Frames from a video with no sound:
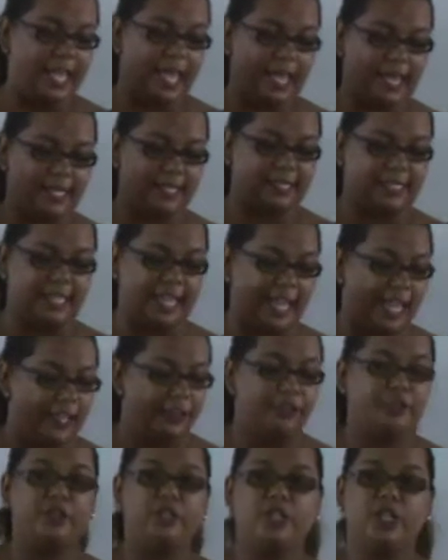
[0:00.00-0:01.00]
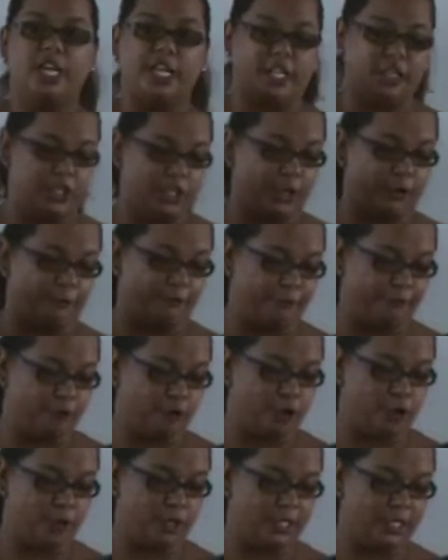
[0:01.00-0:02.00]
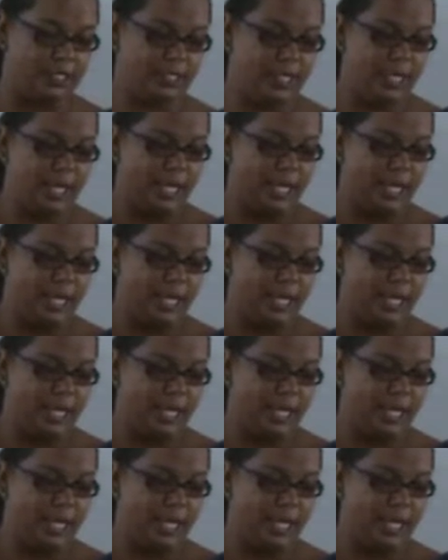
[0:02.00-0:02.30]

is the interchanging of rows